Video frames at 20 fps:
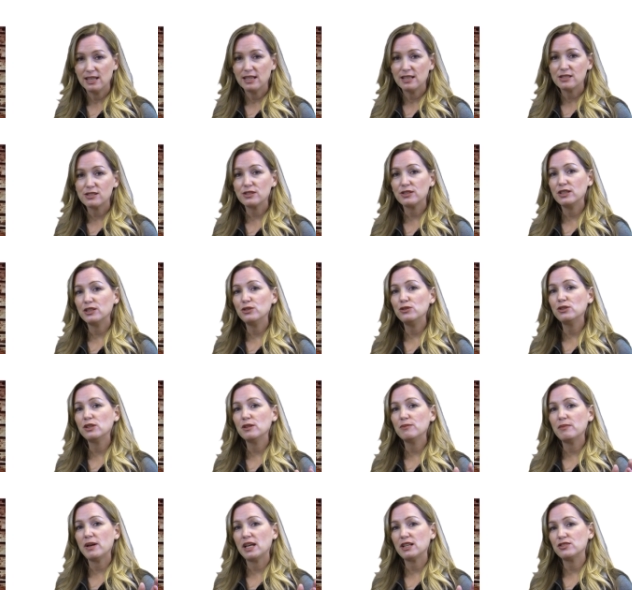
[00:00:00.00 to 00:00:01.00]
so that you
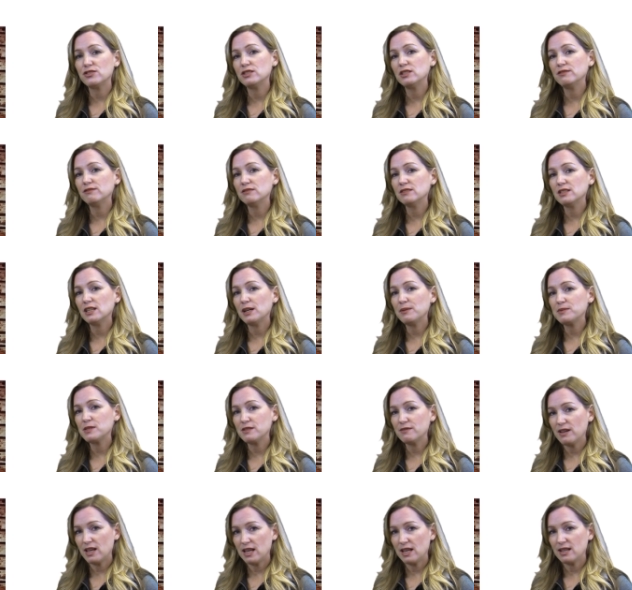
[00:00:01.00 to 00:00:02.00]
can match different types
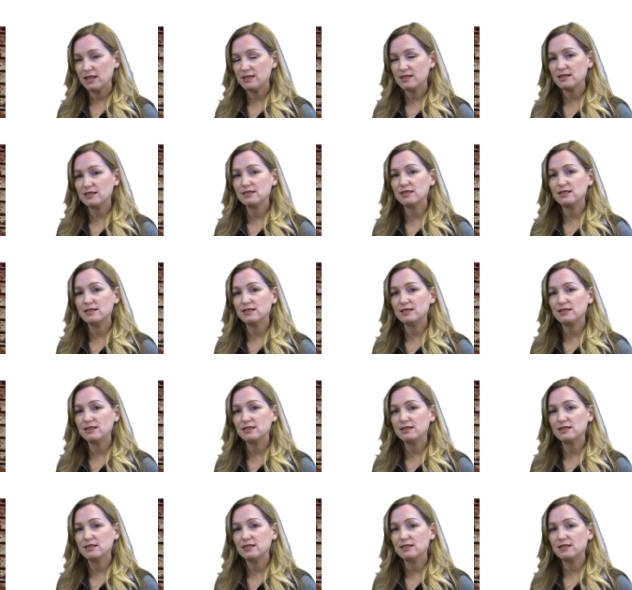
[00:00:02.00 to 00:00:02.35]
of hays